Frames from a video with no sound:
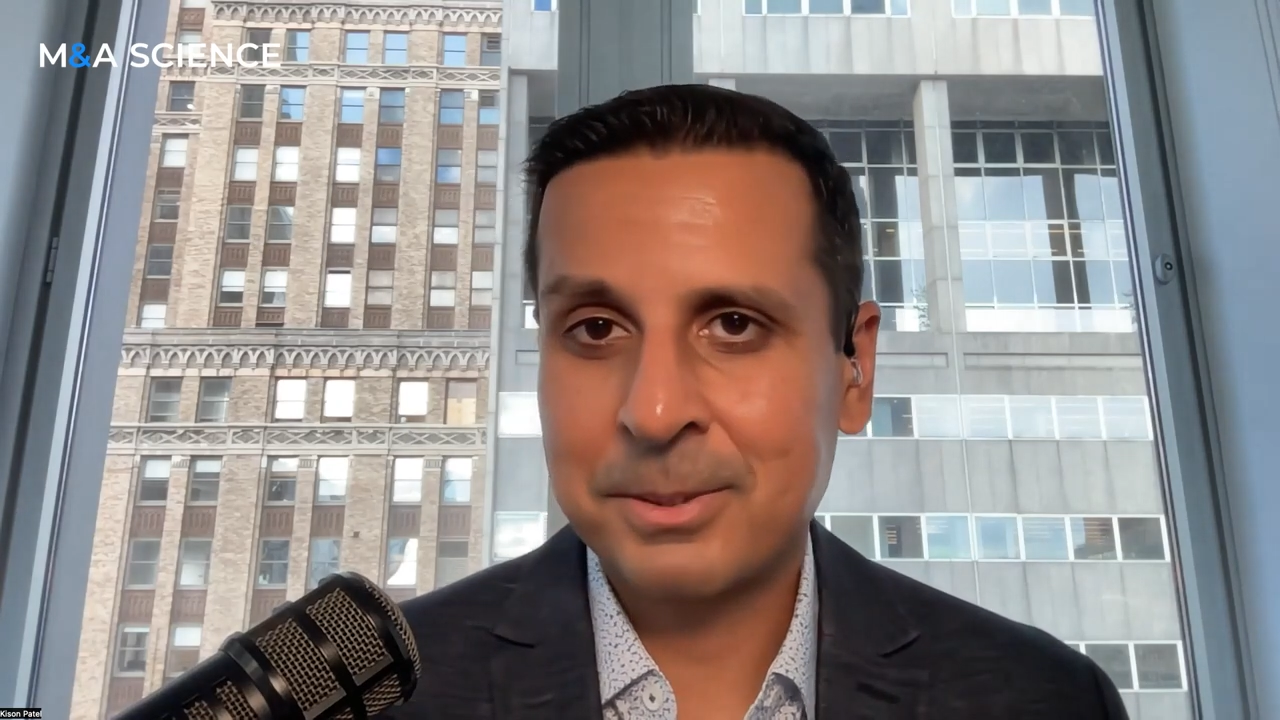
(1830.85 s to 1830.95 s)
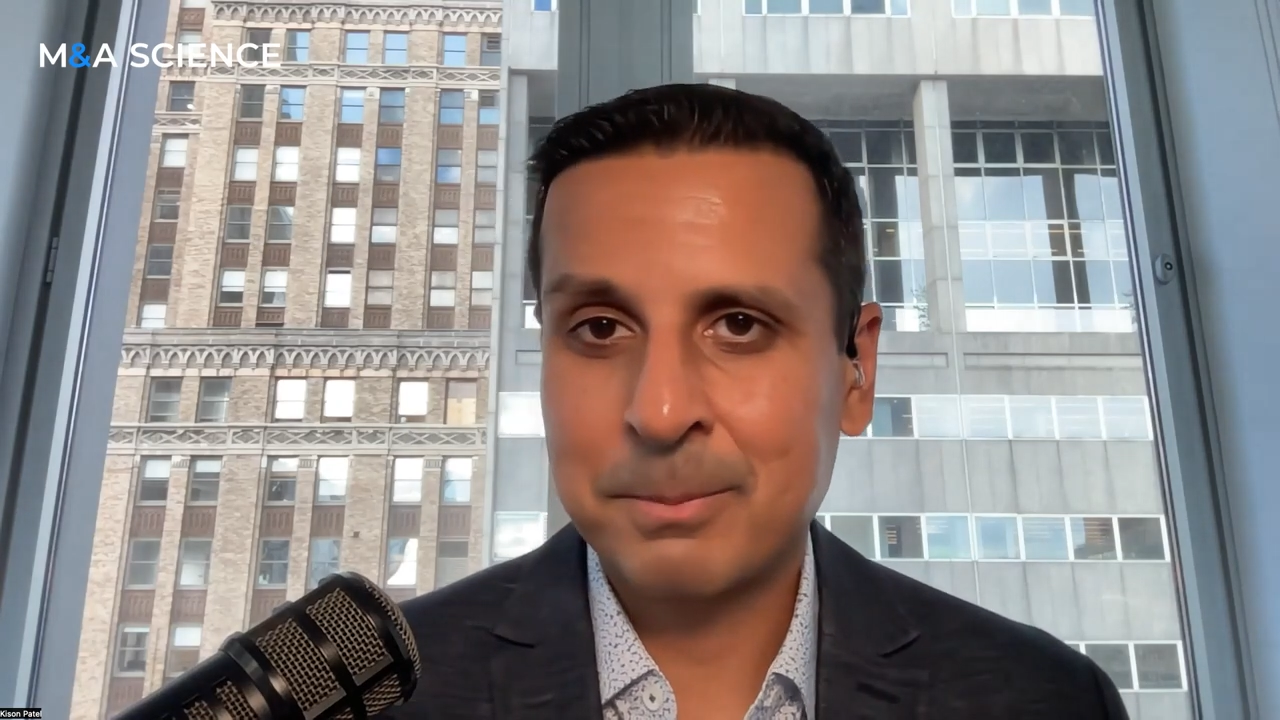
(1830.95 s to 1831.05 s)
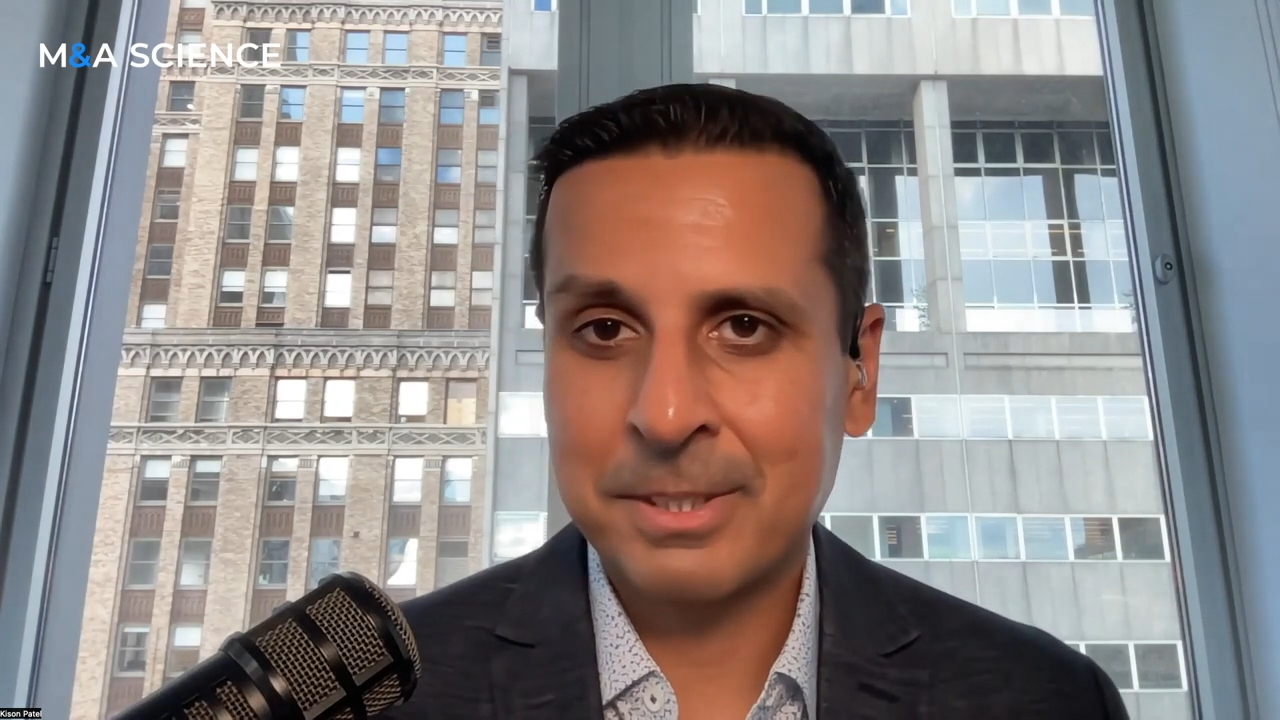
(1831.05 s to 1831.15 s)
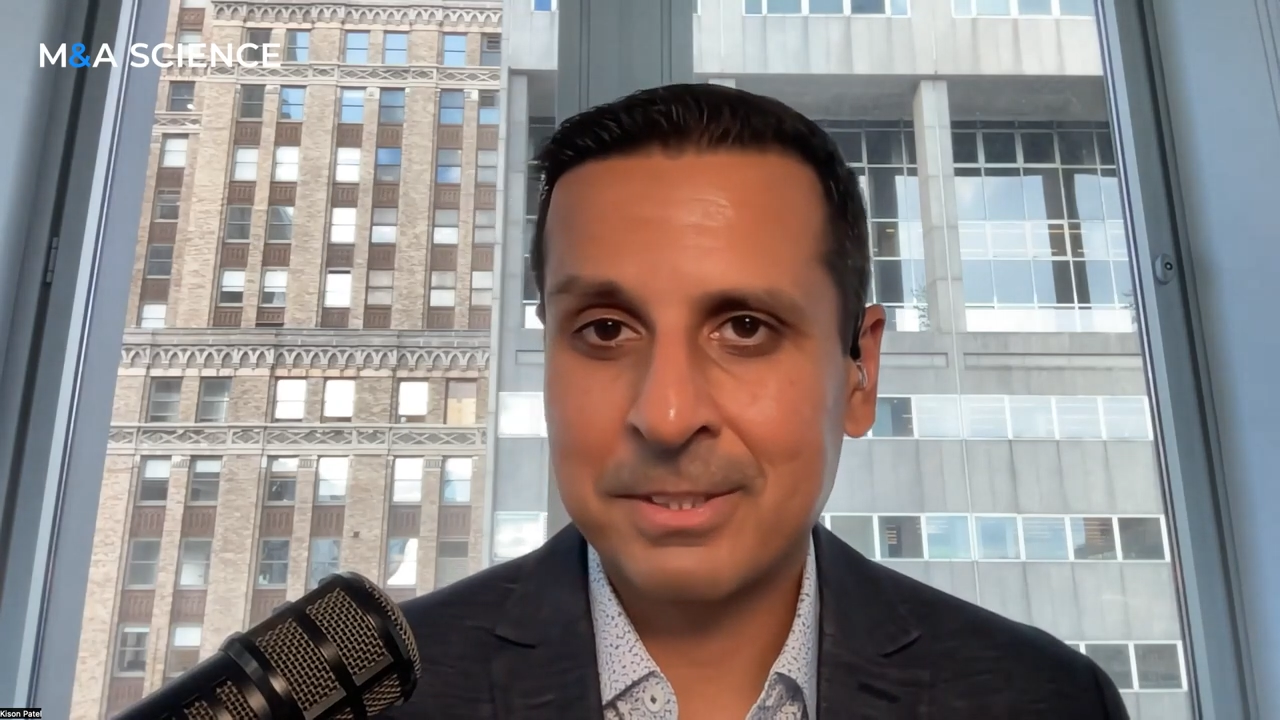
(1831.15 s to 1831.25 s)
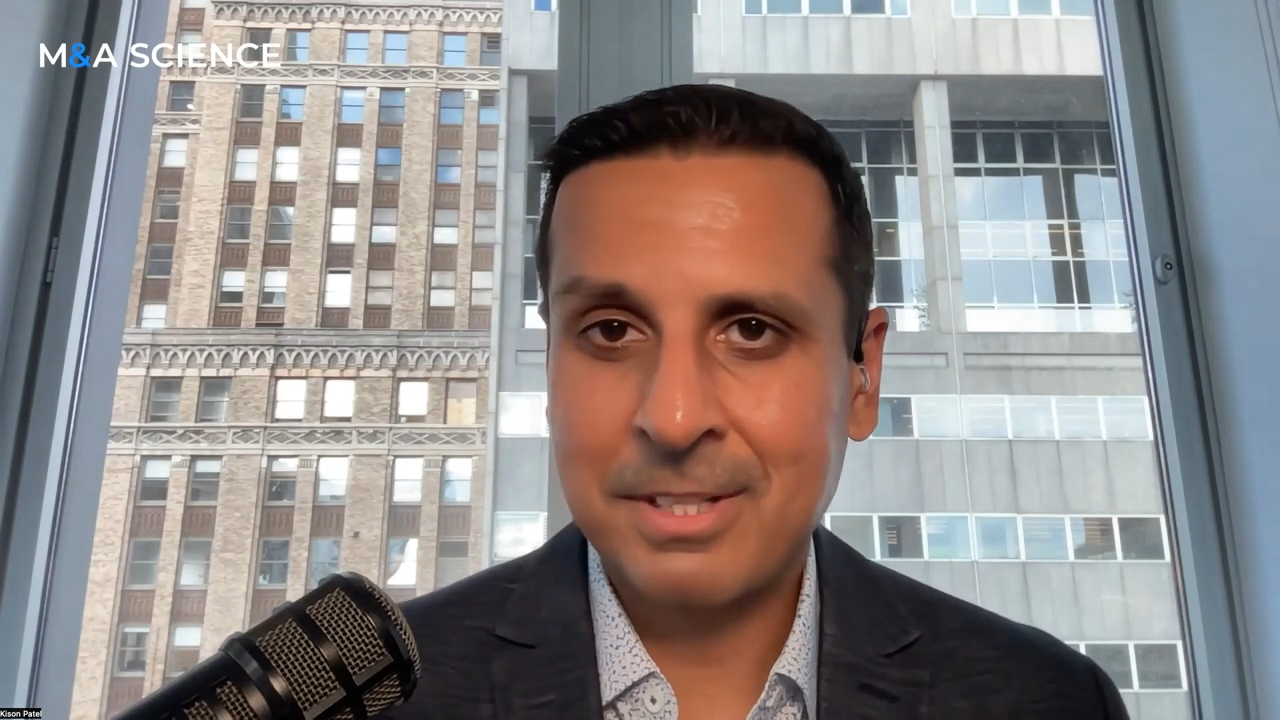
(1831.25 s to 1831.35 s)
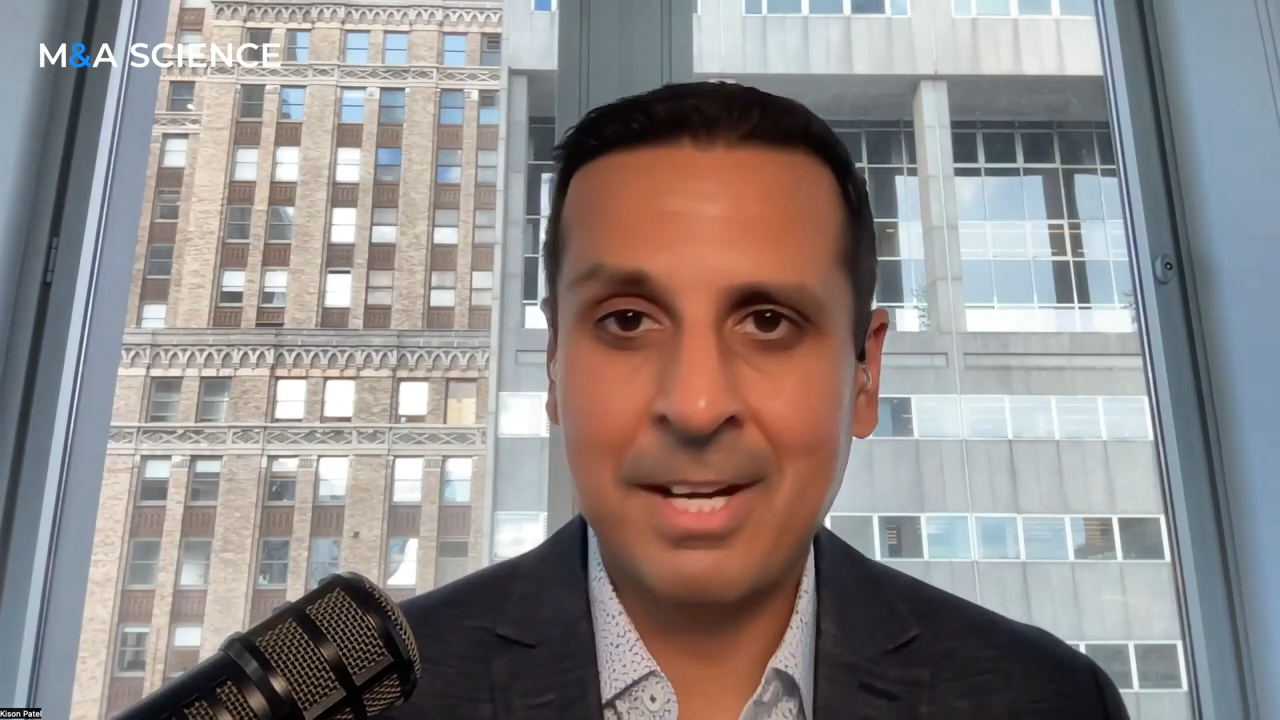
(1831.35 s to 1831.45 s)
too much.